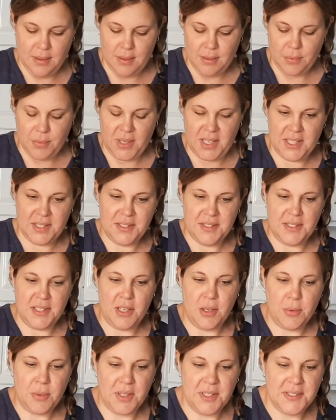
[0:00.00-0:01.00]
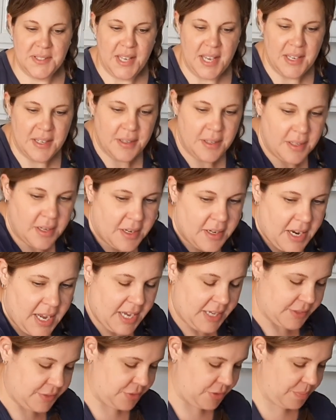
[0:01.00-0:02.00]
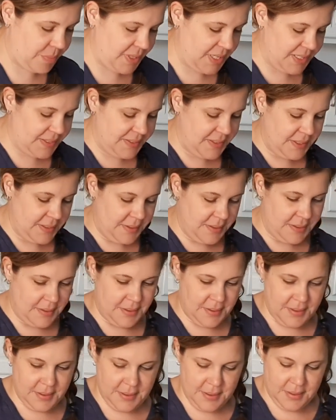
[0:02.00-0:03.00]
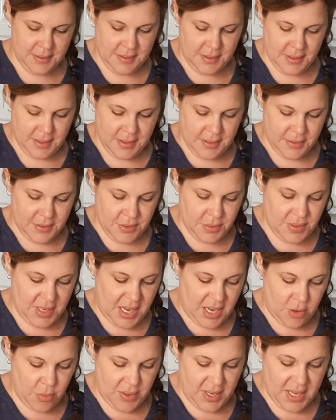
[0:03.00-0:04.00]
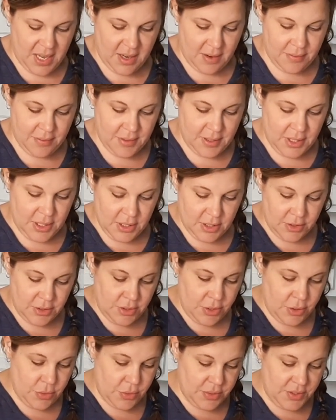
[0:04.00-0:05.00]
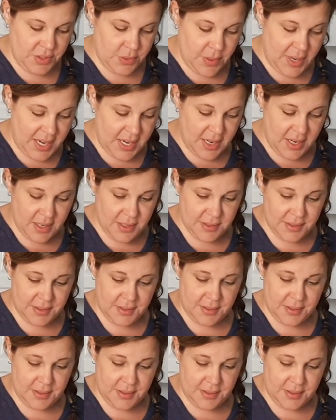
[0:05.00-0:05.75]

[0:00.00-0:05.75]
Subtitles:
We can still recycle our extra pieces. So now we have two squares.